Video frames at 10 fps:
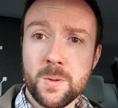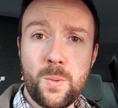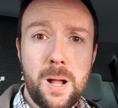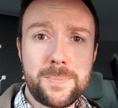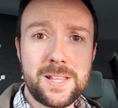
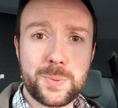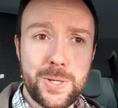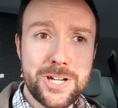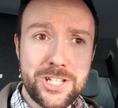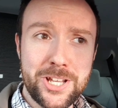Well, that's
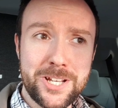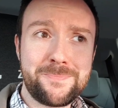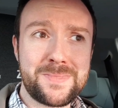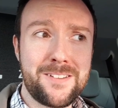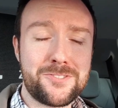work done
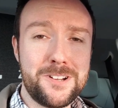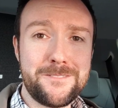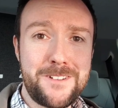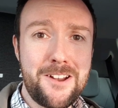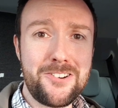after a
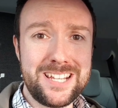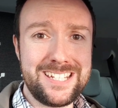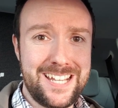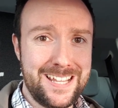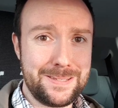very
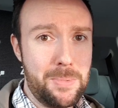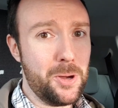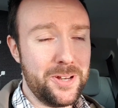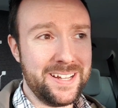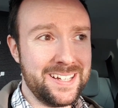intense
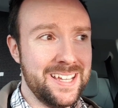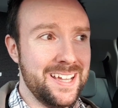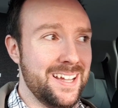morning,